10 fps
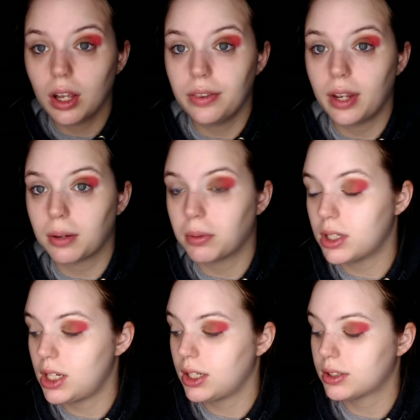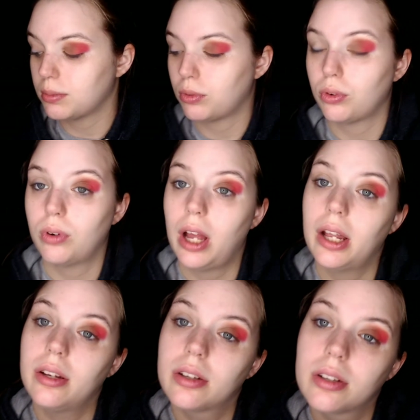And then I'm going to take some
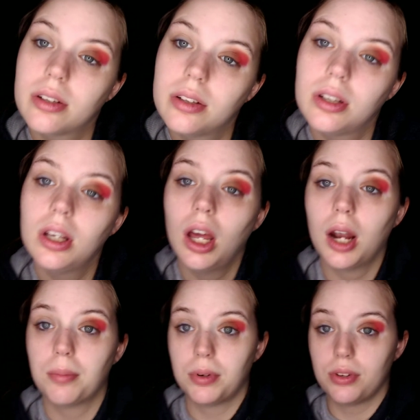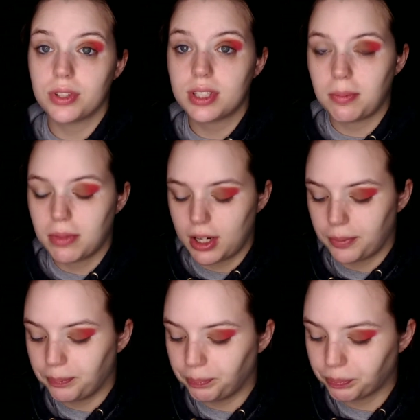red, and I'm going to do the same thing.
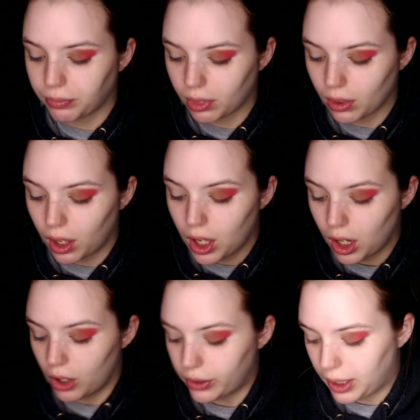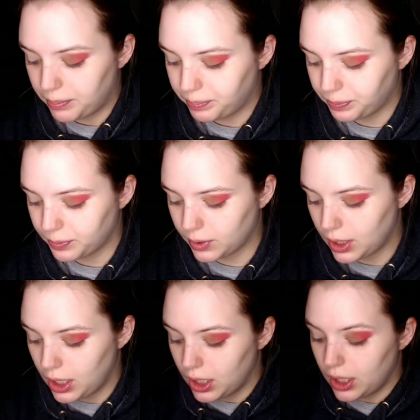Okay,
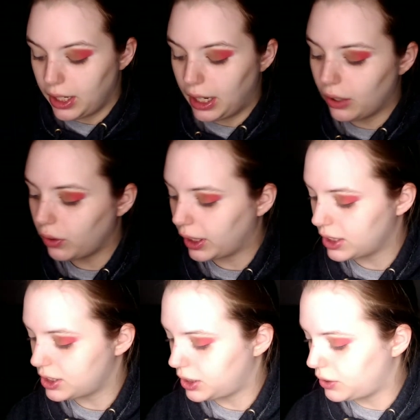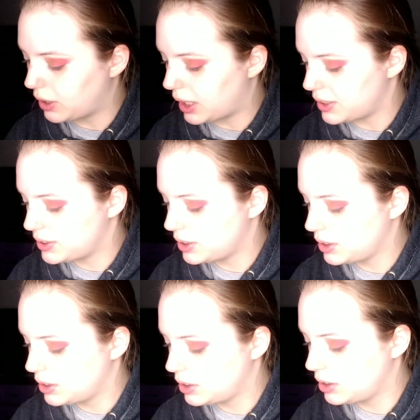now I can tell you guys
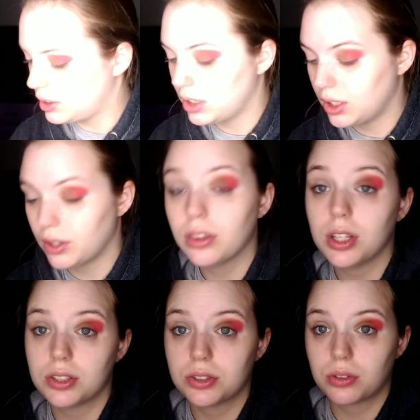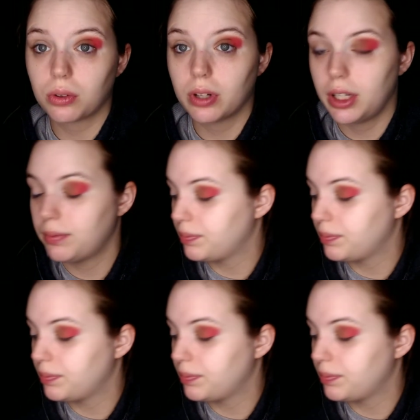this story.